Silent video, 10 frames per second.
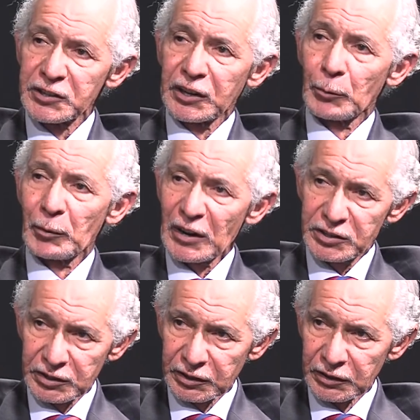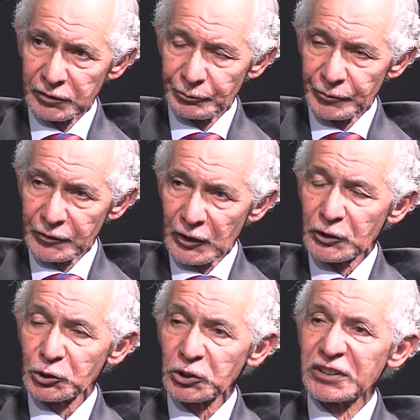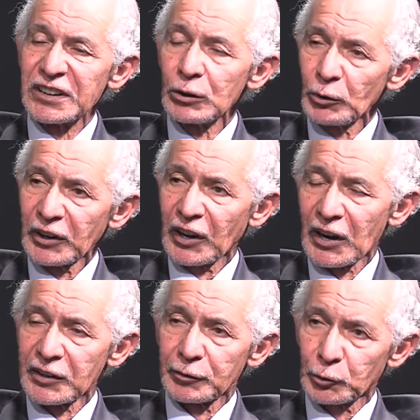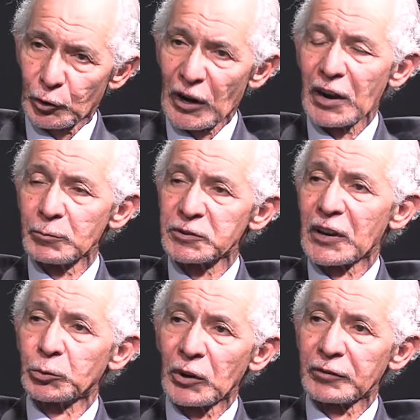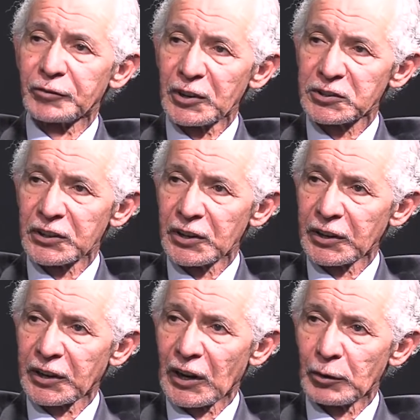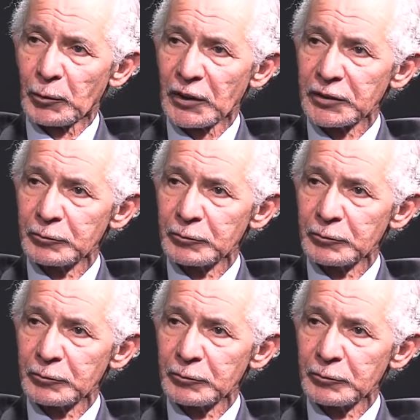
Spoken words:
capacity to deal with the kind of crimes that we are facing in the Caribbean?